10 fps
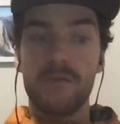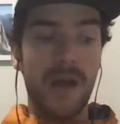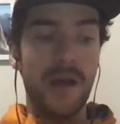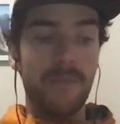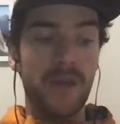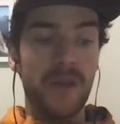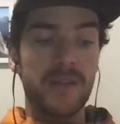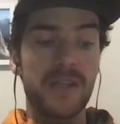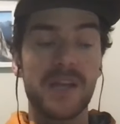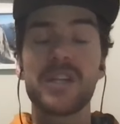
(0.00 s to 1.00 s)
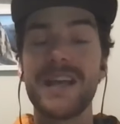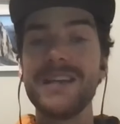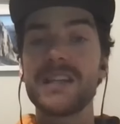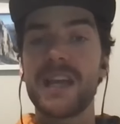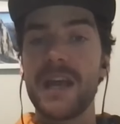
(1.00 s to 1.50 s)
um, it doesn't
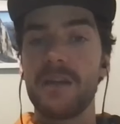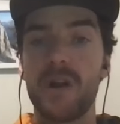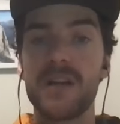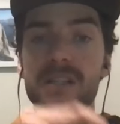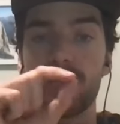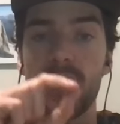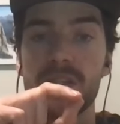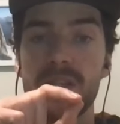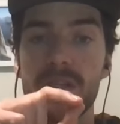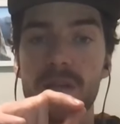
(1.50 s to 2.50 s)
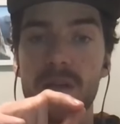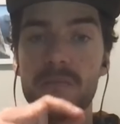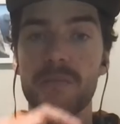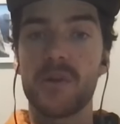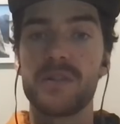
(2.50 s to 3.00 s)
indicate a rise in prices
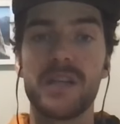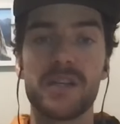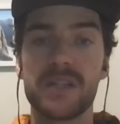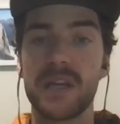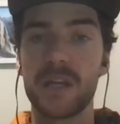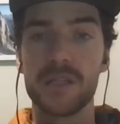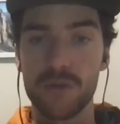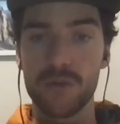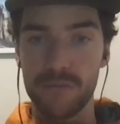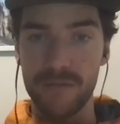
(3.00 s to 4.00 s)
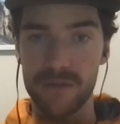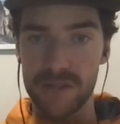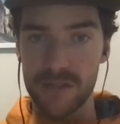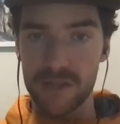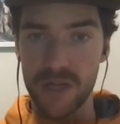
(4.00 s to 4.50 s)
because they're just saying consumer
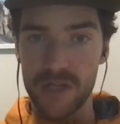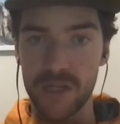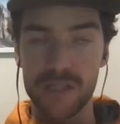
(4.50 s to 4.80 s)
preferences are changing.